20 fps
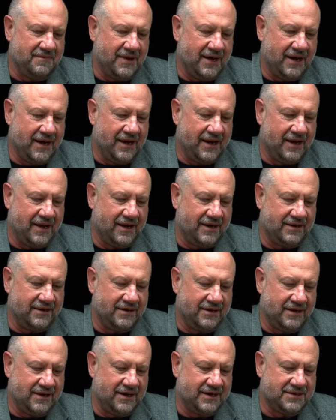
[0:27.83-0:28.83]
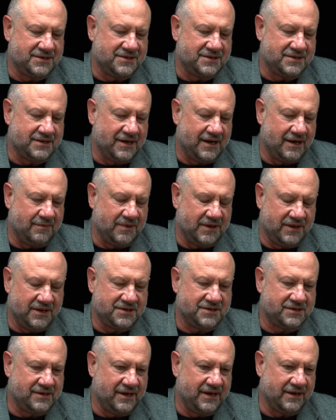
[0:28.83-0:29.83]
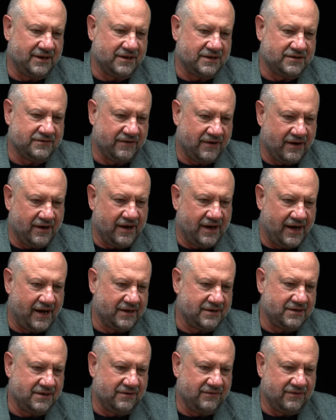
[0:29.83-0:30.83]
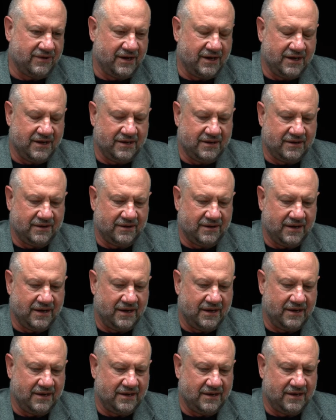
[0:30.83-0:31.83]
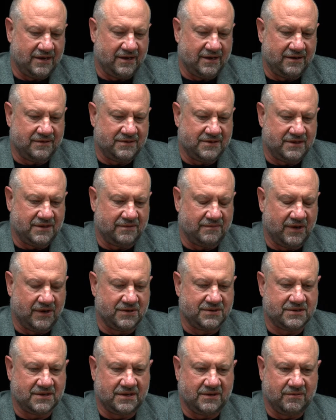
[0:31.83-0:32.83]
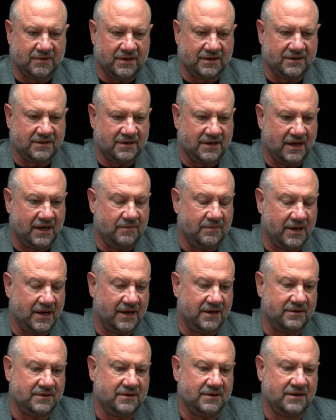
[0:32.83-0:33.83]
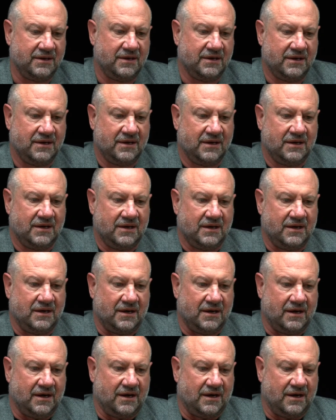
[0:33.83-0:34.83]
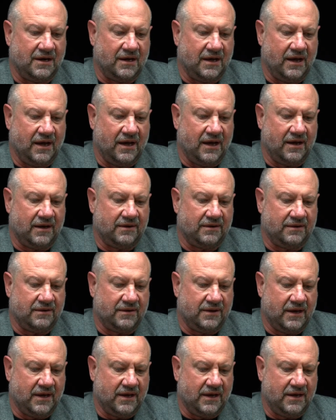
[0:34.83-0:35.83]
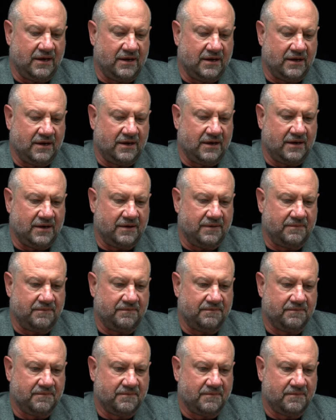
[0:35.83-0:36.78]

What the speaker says: And it's but this clinic is very active. They deal mostly with gay men, and they have